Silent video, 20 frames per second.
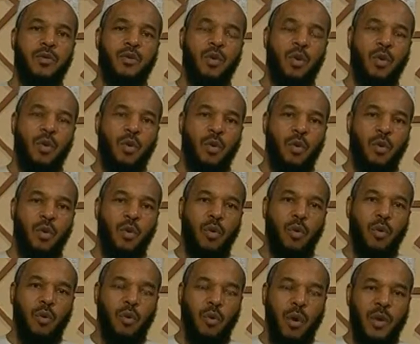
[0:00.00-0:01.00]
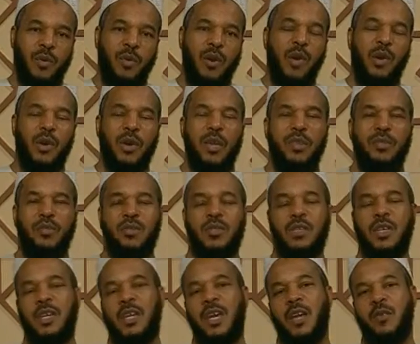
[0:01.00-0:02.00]
So when we're looking to
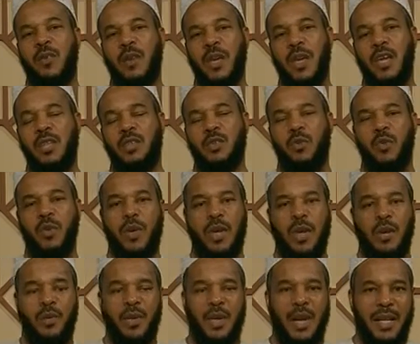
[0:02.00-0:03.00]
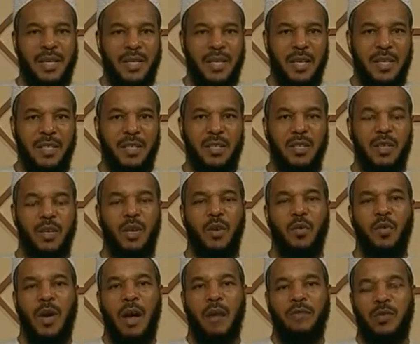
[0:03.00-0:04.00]
see can we eat or can we not eat,
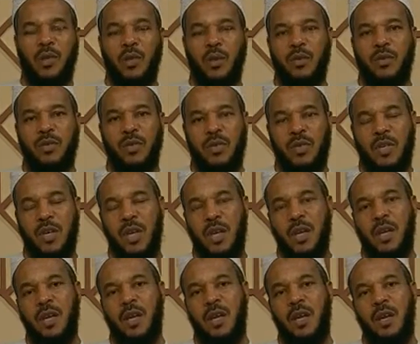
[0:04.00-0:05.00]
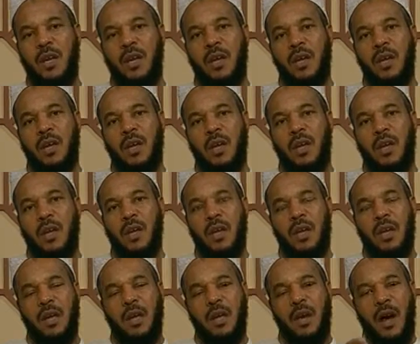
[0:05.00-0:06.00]
we have to look to see,
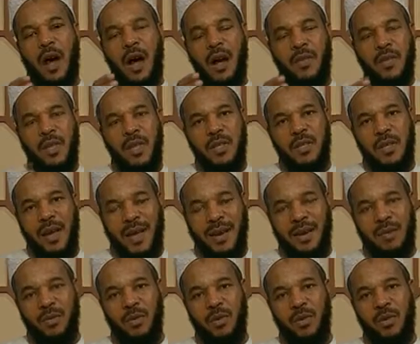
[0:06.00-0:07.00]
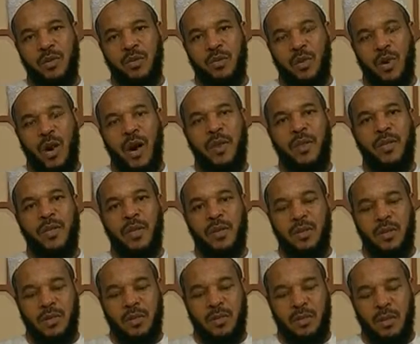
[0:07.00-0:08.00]
are these animals or are
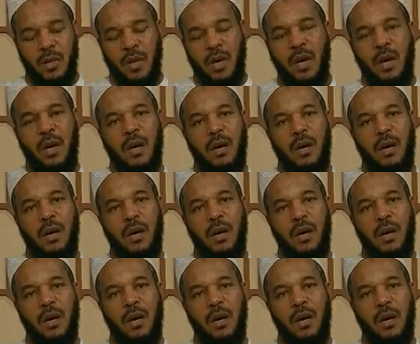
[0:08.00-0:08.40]
these